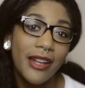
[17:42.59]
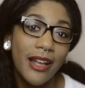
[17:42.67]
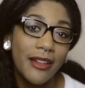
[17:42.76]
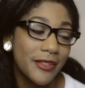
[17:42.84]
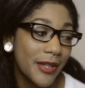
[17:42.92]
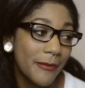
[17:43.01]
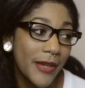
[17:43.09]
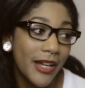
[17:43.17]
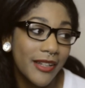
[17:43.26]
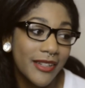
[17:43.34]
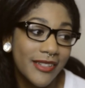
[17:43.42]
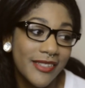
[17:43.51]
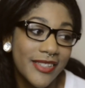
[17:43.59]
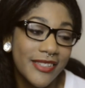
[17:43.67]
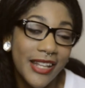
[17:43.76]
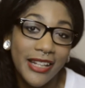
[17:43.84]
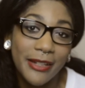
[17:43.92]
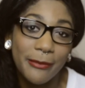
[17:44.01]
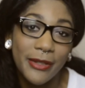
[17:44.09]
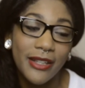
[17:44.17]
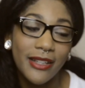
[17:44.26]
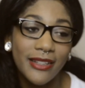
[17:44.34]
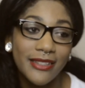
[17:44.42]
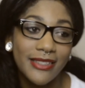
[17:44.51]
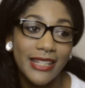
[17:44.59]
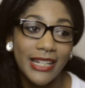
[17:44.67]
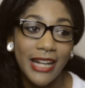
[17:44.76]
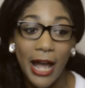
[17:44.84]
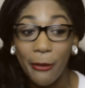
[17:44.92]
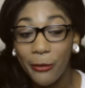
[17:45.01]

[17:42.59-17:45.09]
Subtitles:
I'm not gonna sell it, because then I